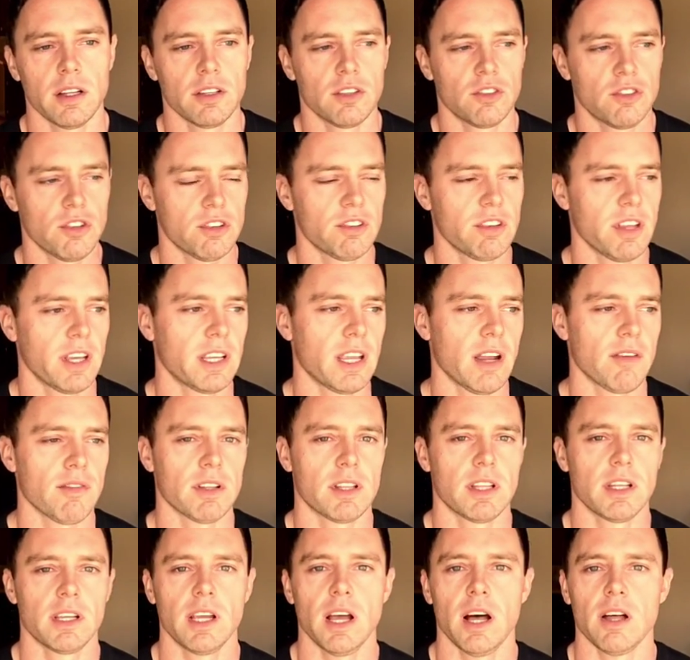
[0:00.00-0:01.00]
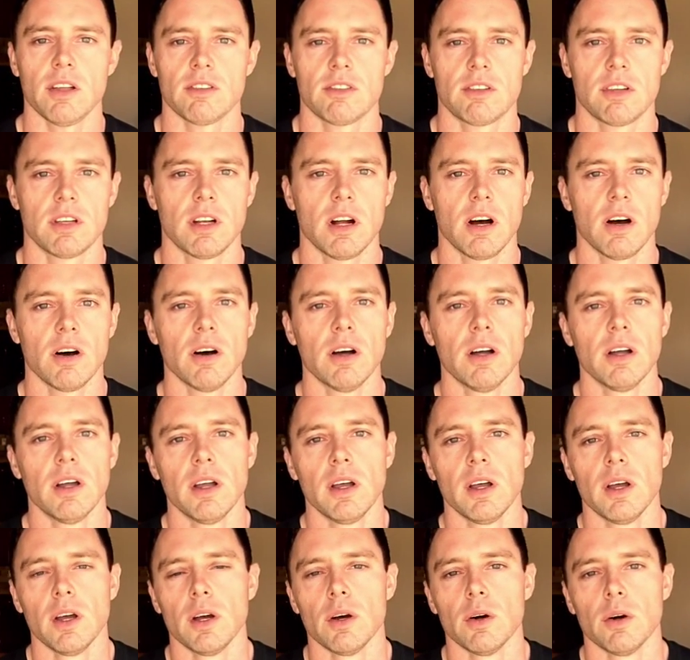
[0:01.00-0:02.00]
Just like everything else, you know,
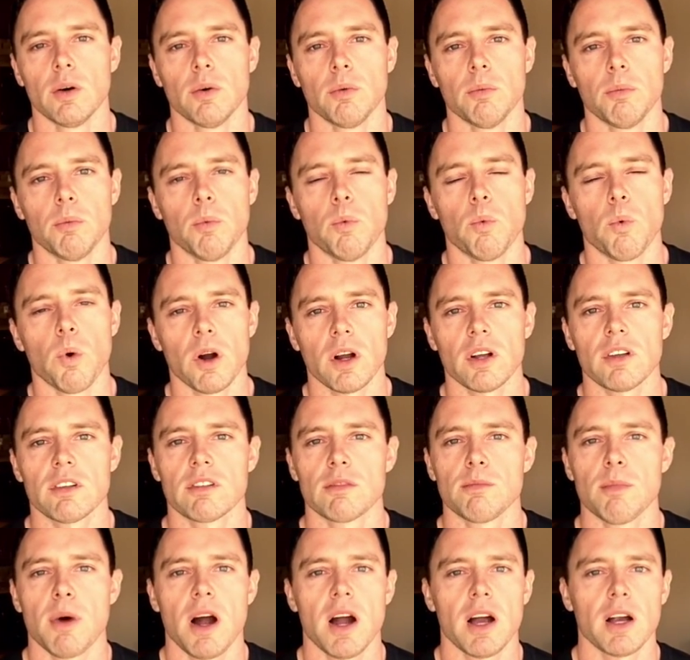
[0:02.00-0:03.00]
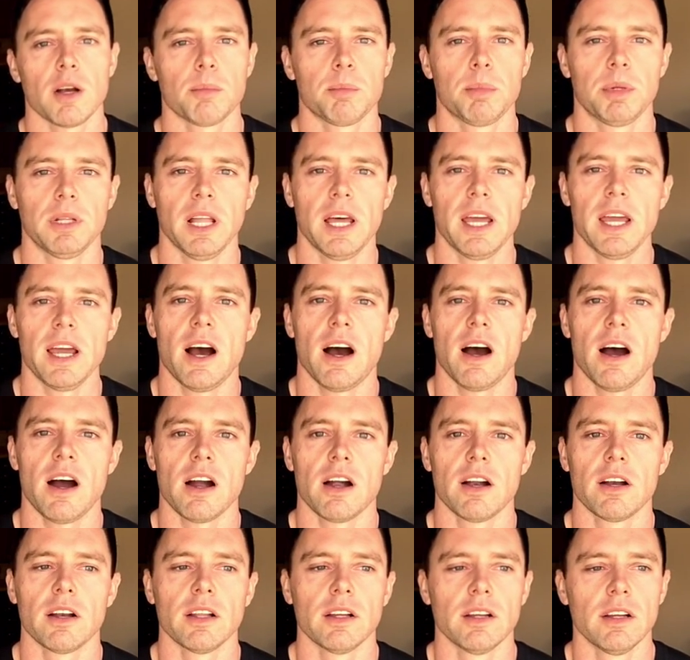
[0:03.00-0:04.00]
work smart, play
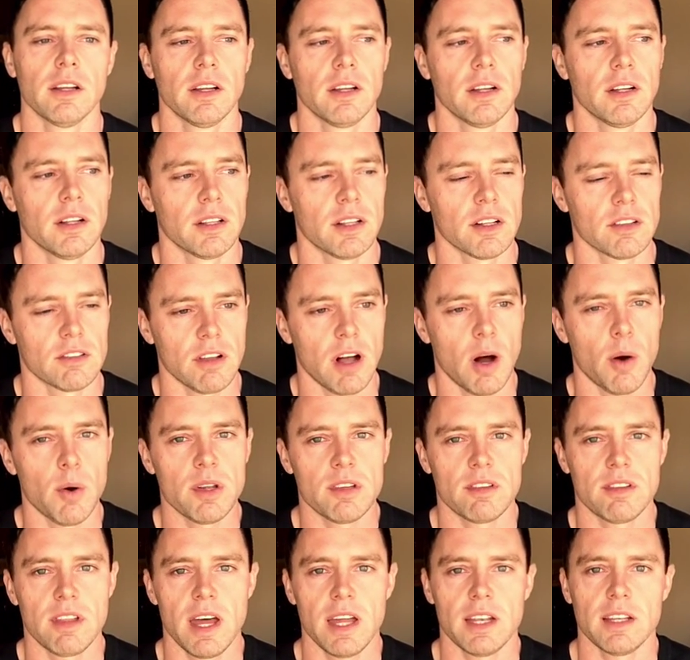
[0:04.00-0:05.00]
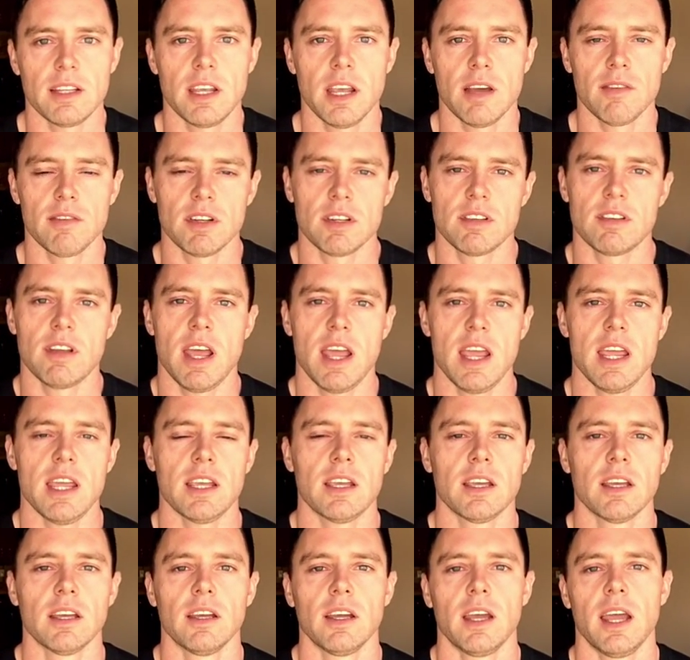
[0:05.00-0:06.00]
hard. There's always that give and
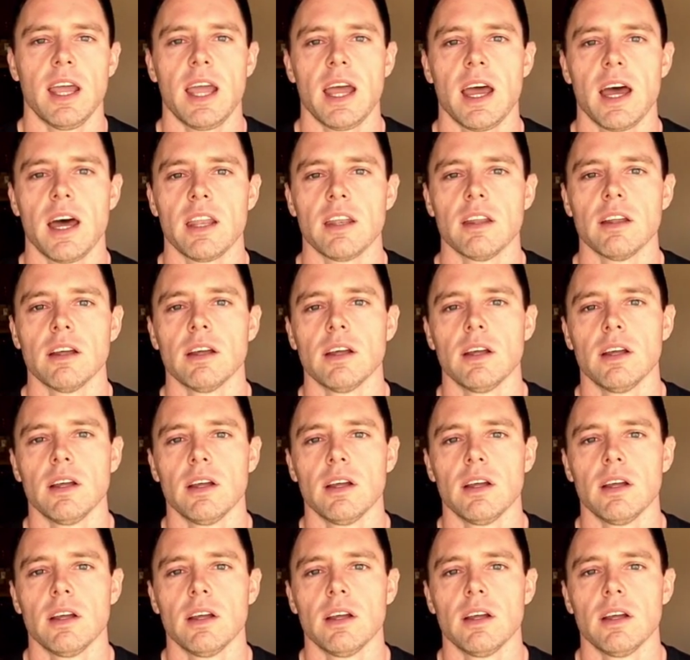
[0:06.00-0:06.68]
take, and